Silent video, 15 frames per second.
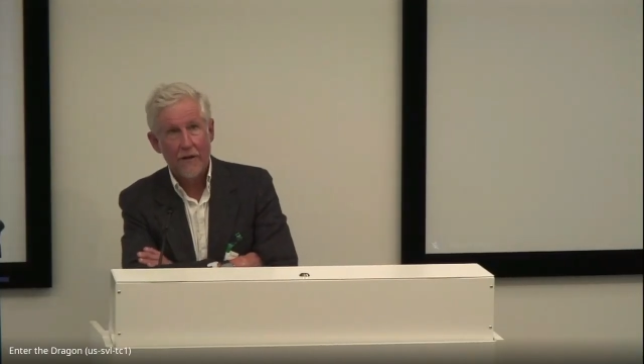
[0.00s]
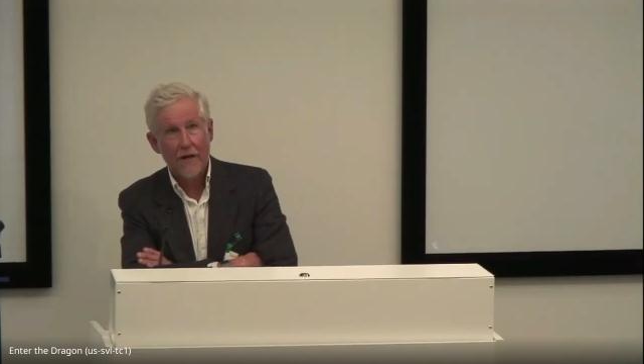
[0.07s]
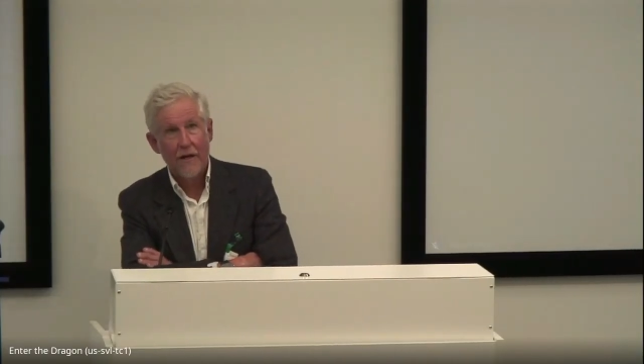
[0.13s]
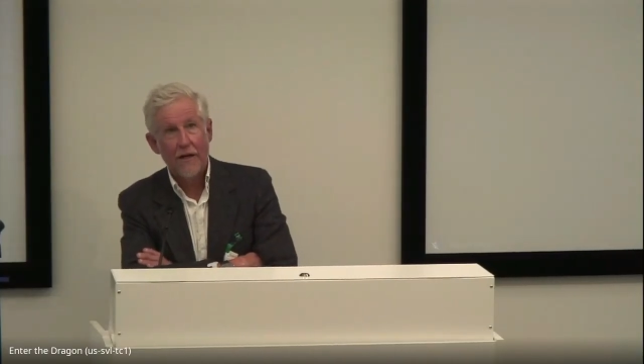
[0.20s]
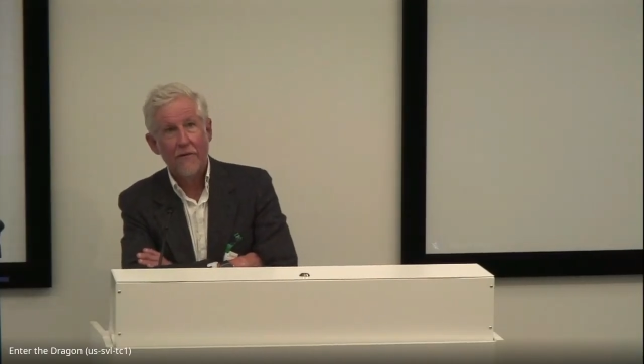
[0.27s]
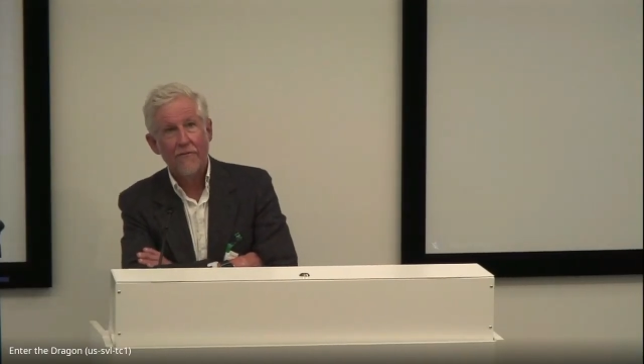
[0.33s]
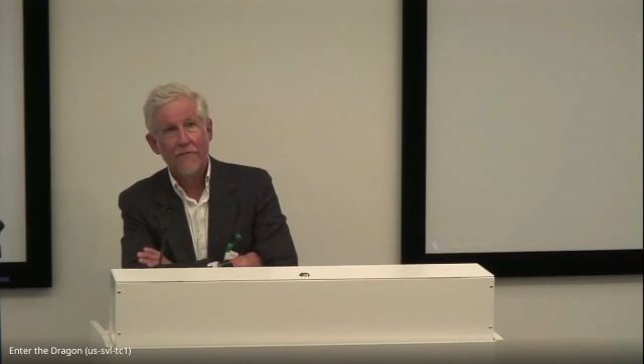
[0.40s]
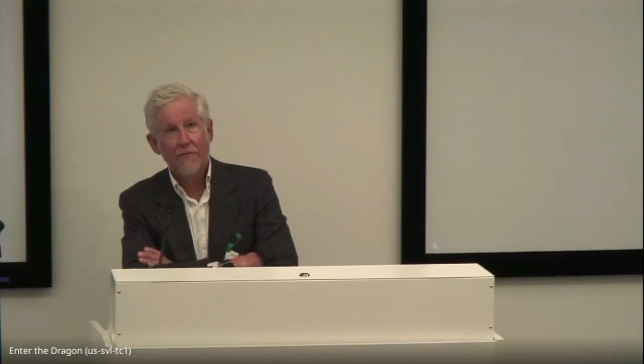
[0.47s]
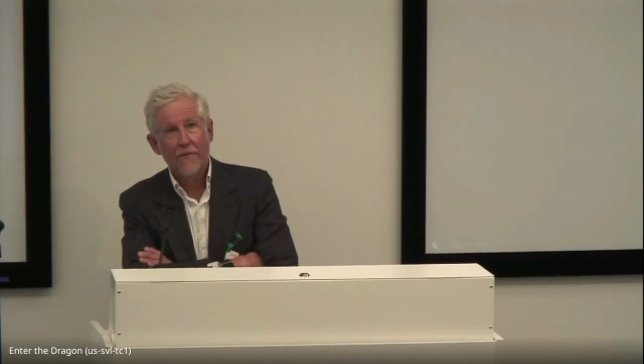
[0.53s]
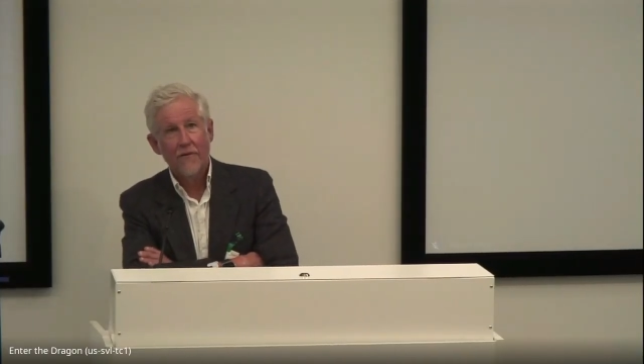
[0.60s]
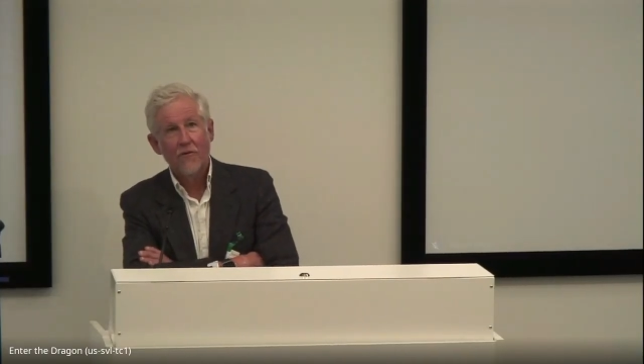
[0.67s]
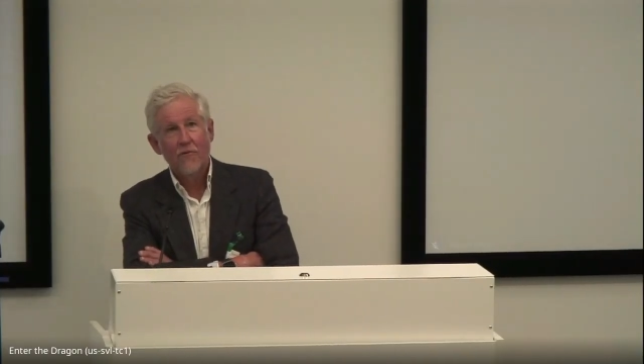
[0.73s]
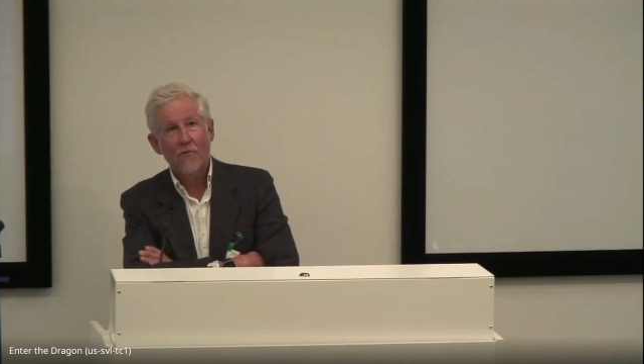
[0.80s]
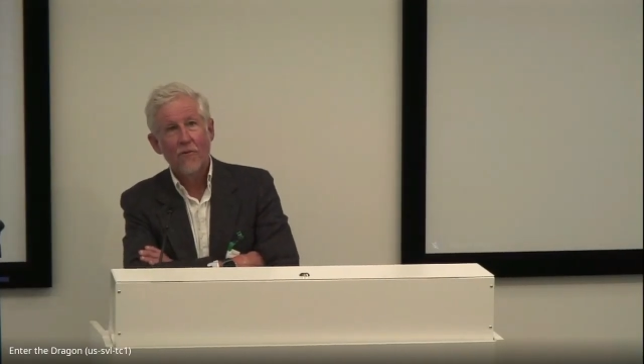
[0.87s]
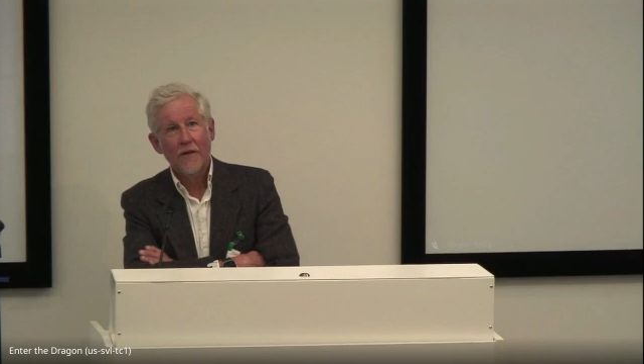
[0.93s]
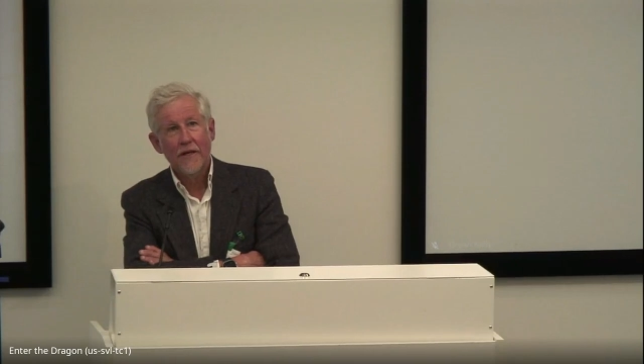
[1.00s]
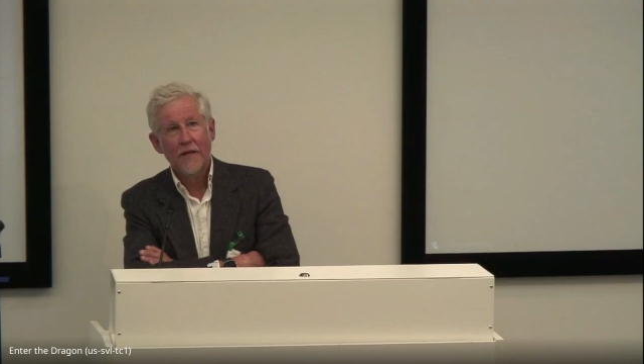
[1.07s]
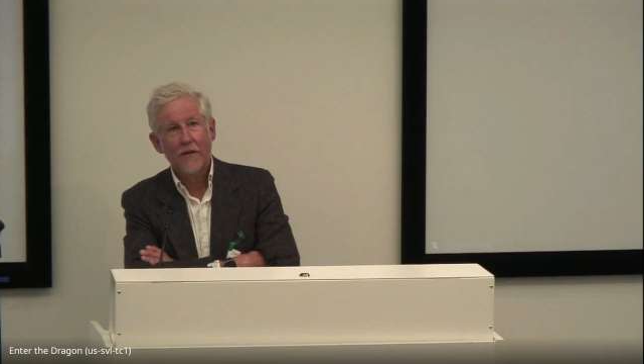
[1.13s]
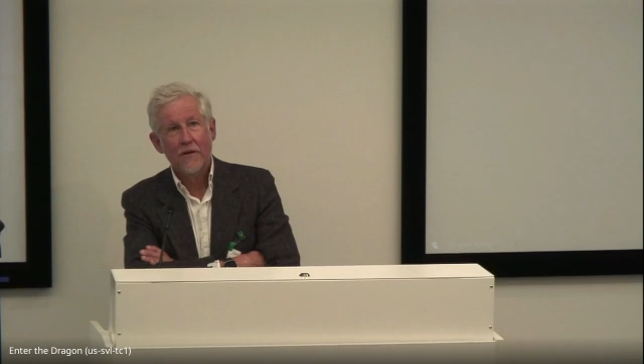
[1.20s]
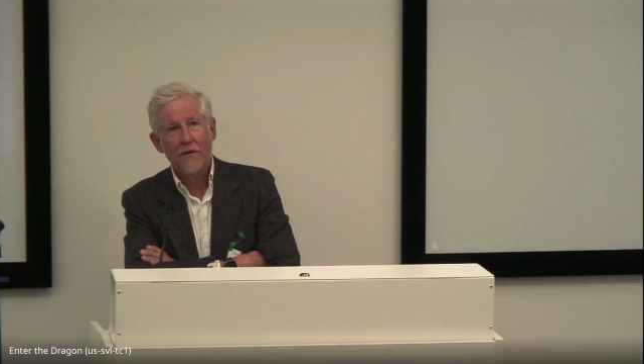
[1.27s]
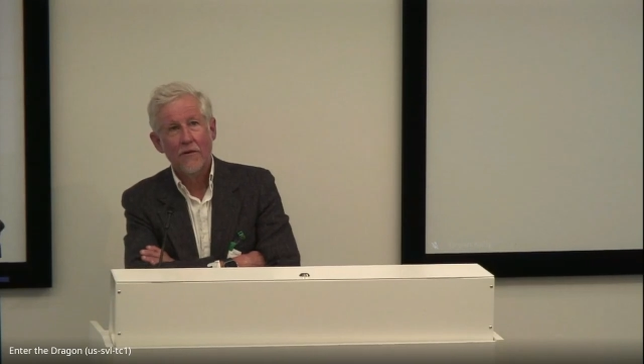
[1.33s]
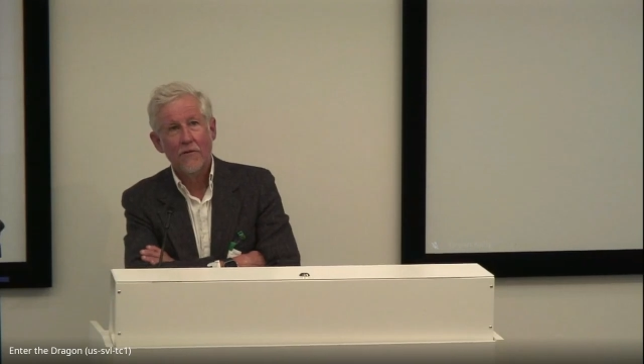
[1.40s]
Have you working at
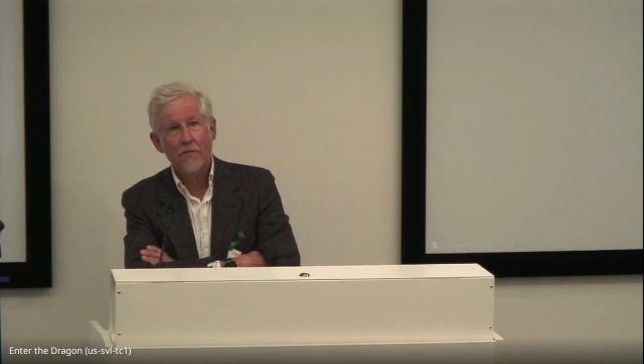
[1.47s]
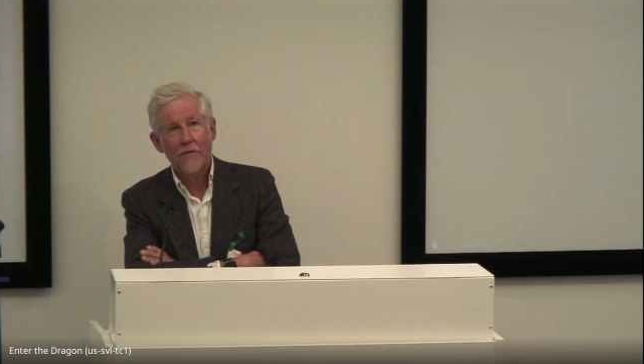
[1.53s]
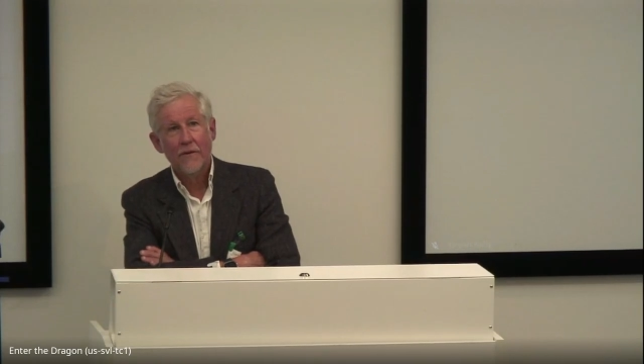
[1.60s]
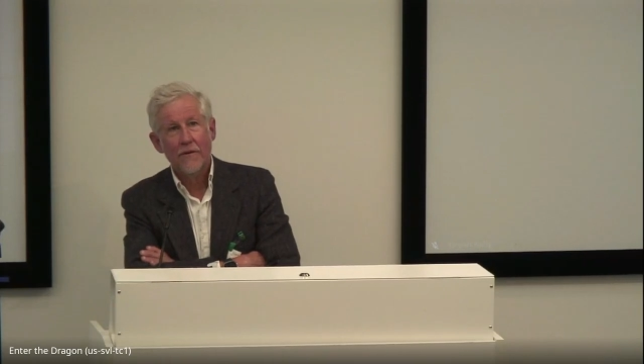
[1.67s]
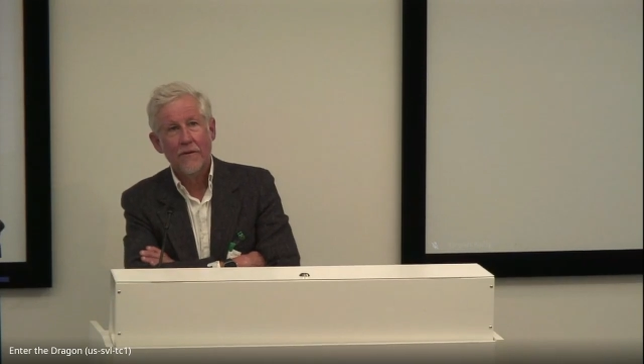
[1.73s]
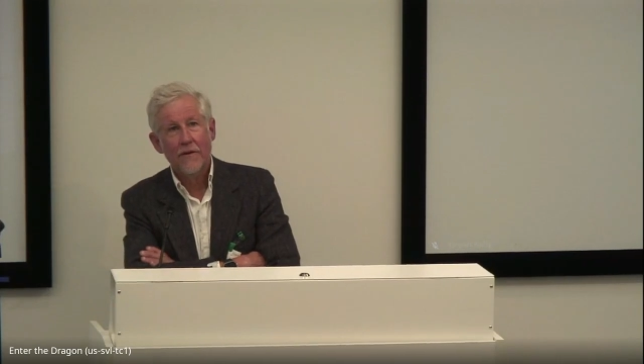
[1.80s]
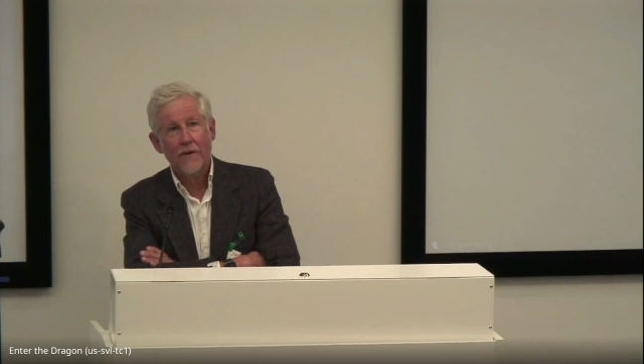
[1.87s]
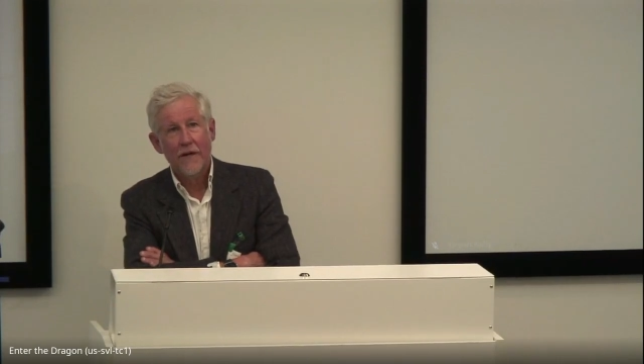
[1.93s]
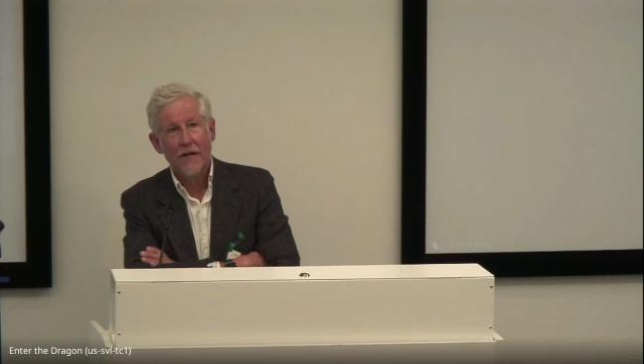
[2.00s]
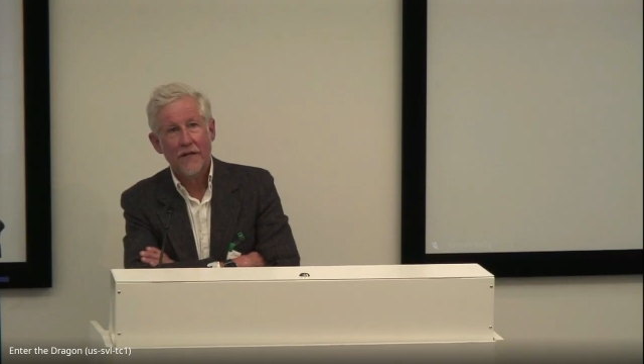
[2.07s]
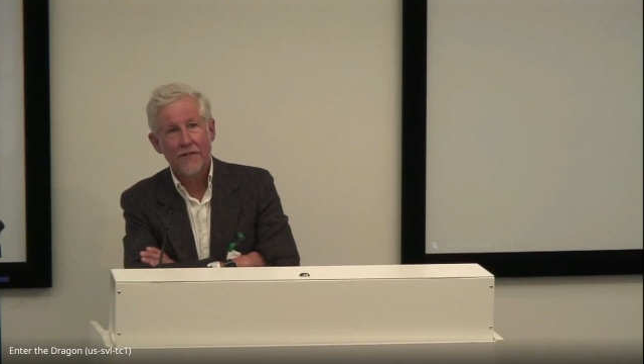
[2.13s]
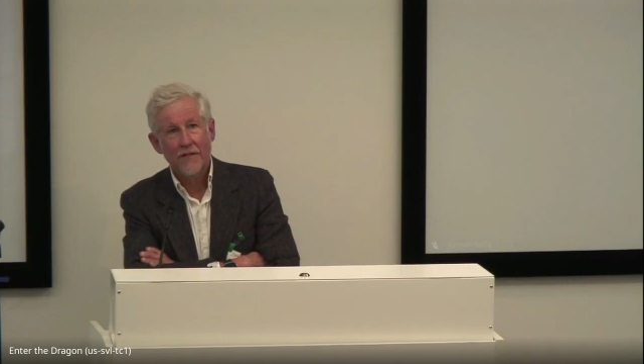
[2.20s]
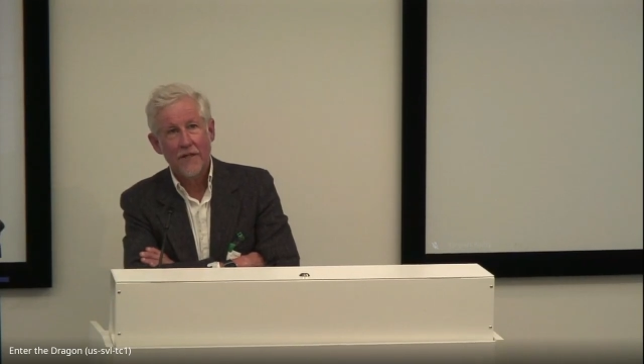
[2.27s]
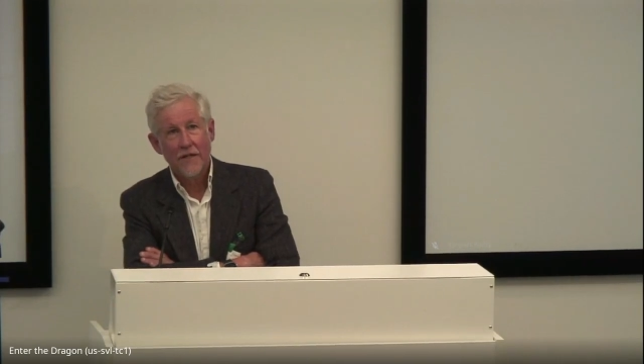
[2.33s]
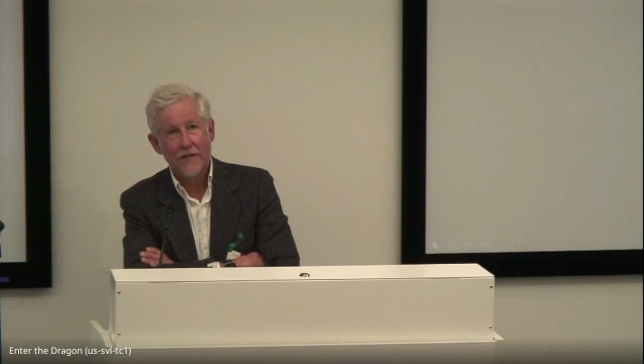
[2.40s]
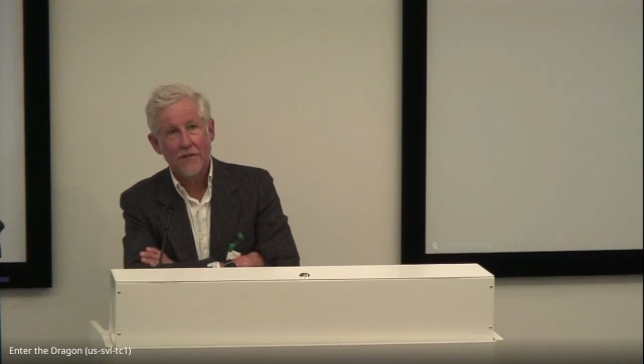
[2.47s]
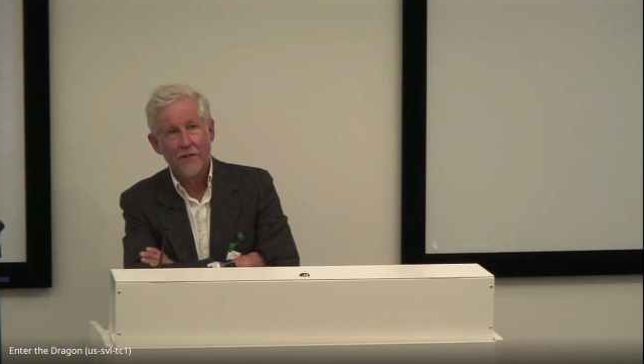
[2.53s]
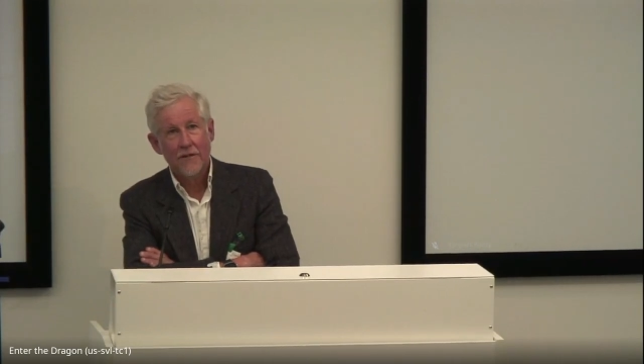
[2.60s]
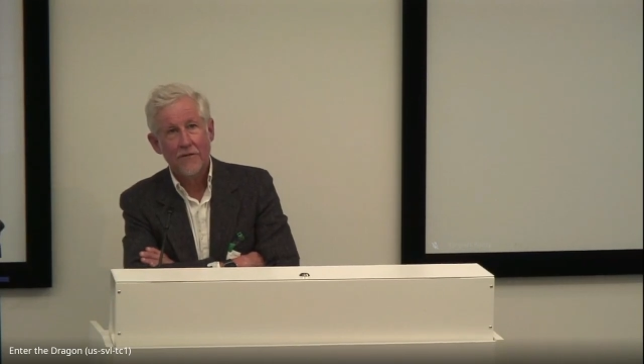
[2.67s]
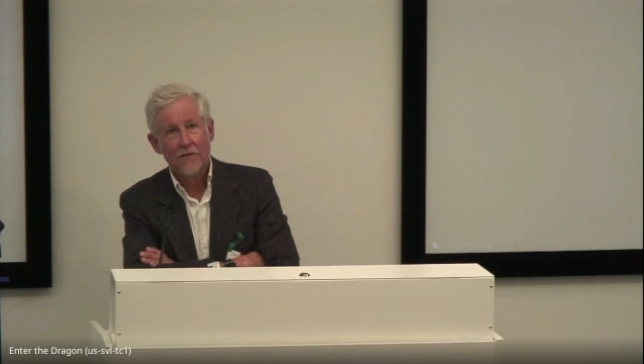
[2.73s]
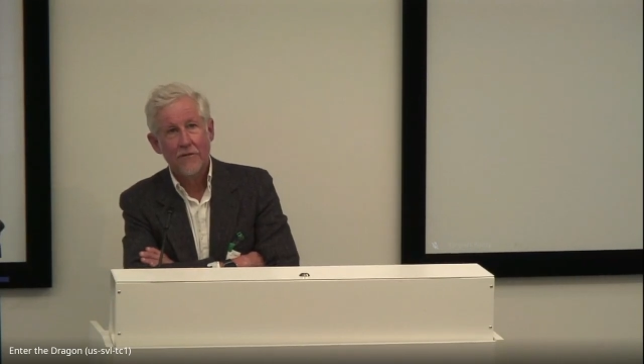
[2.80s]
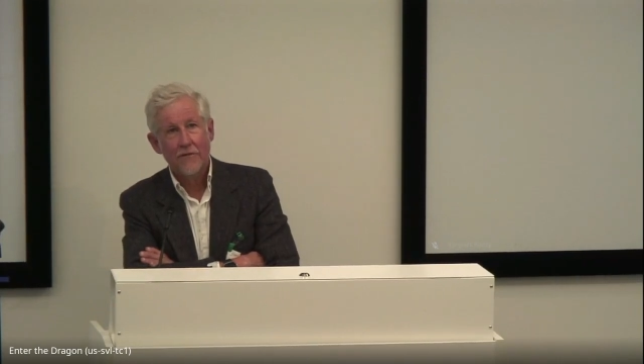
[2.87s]
all with the
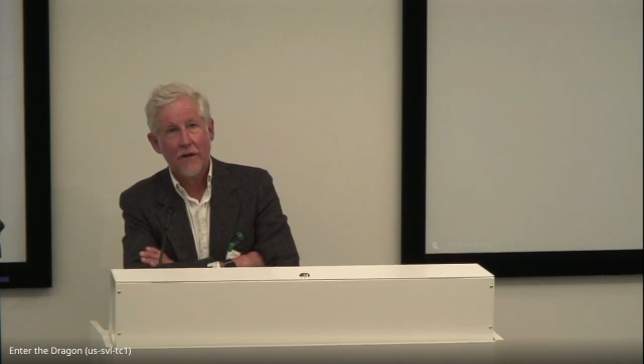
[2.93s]
SI2?